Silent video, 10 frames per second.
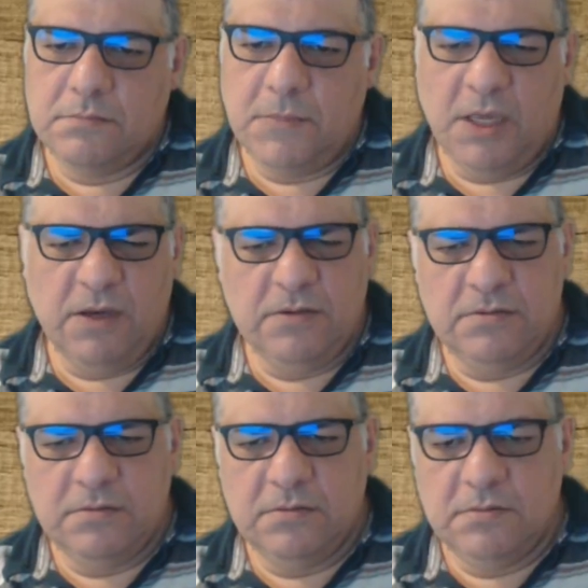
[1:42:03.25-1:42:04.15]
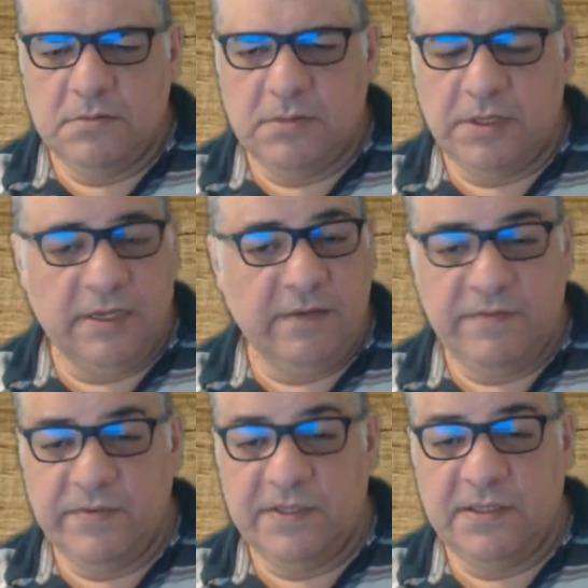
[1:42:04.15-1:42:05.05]
Oh, okay, I
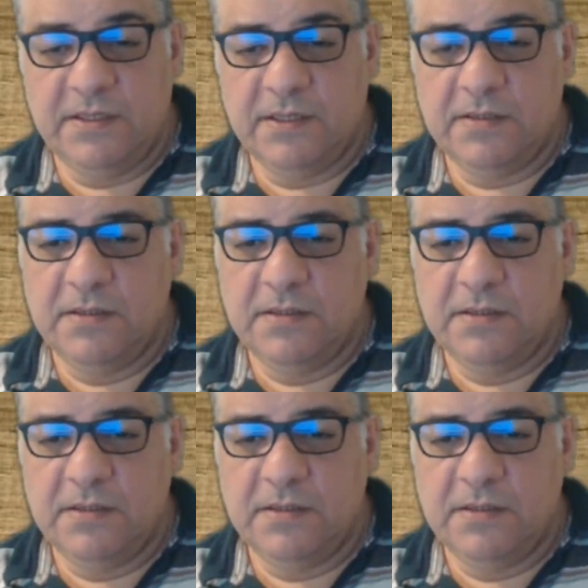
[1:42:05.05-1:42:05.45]
thought c6.